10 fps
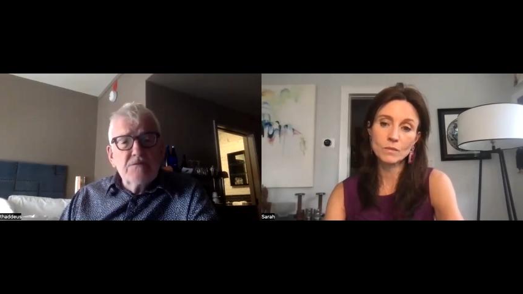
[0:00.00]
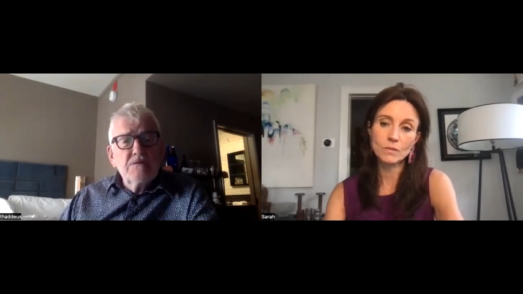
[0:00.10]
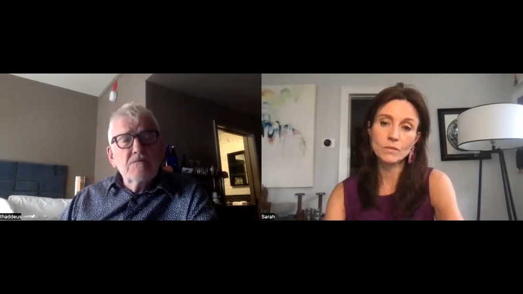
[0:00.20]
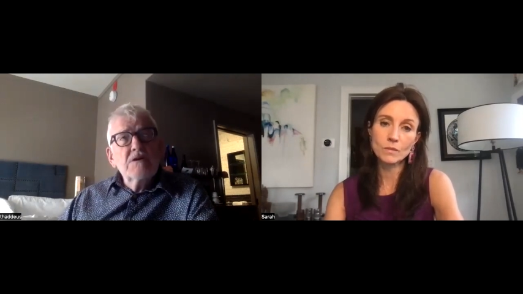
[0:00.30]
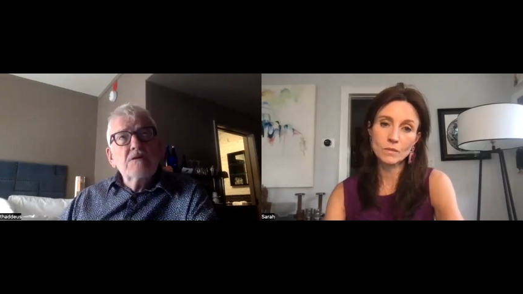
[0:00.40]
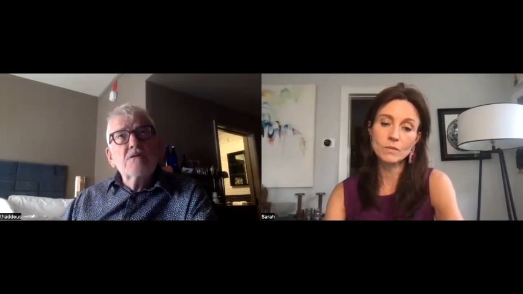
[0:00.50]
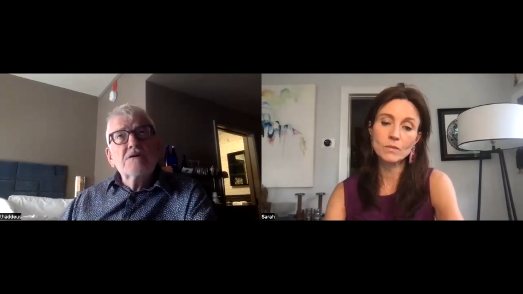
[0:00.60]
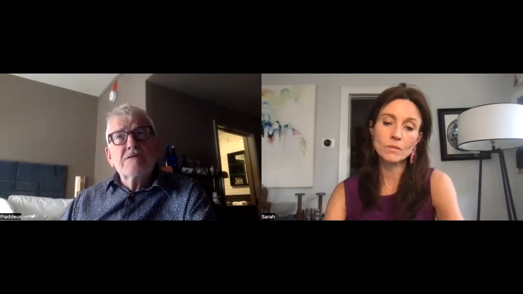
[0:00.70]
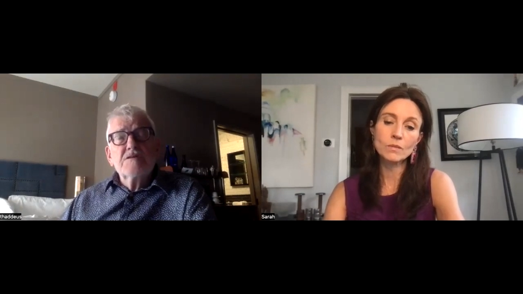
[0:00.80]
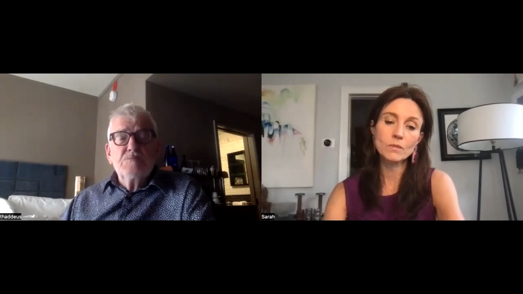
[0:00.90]
Speaker 1: whether we whether
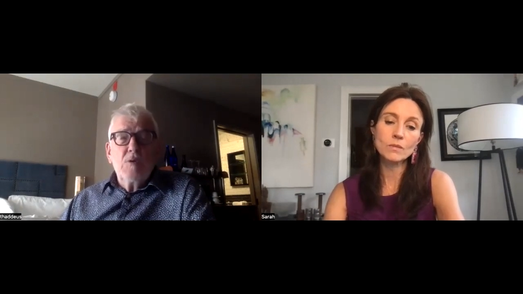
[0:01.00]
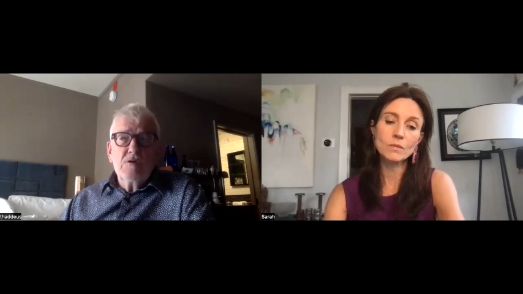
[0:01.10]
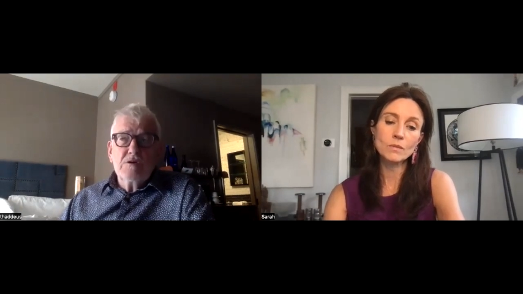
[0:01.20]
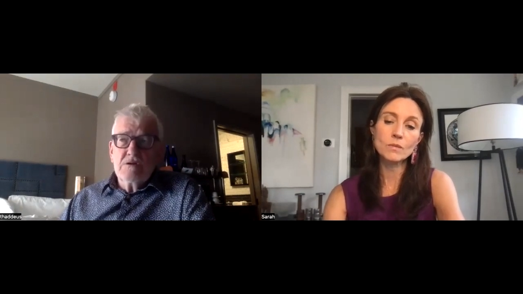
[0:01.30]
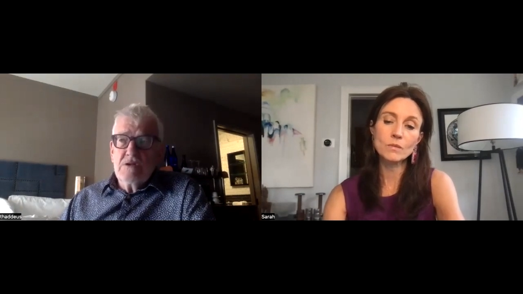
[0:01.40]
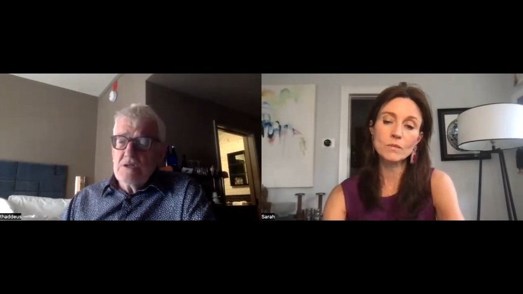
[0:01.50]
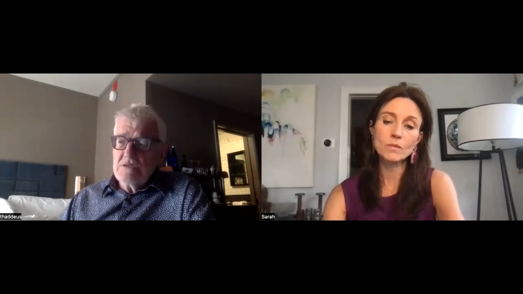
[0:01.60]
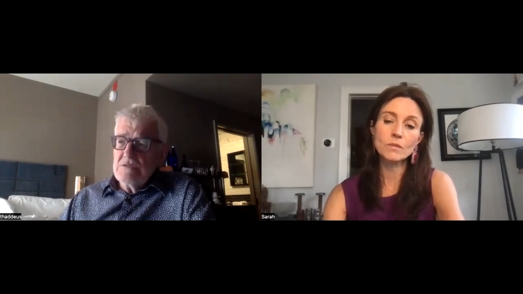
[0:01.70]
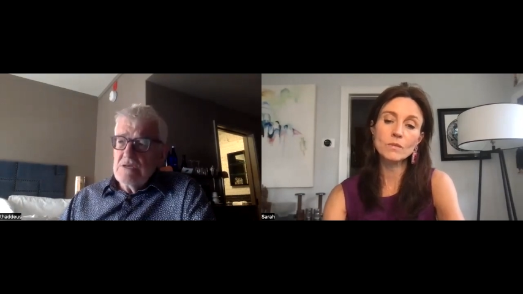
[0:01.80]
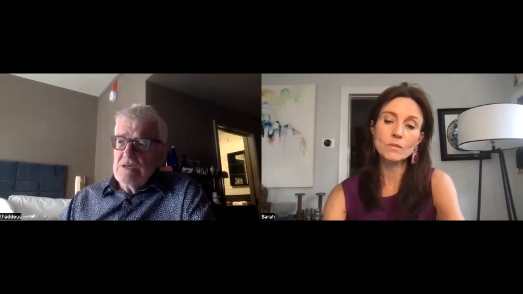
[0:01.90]
it's spoken or not
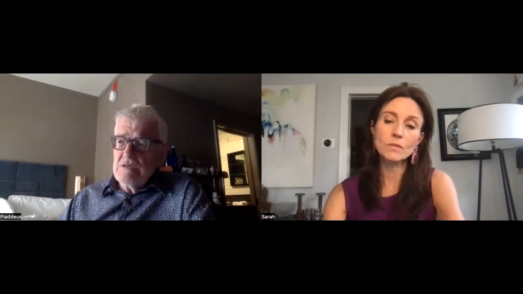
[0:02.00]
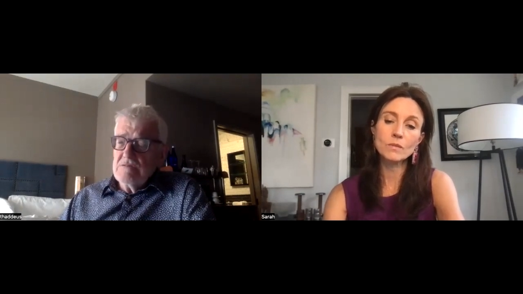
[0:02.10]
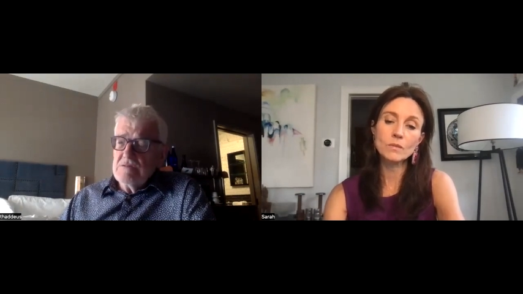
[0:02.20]
uh,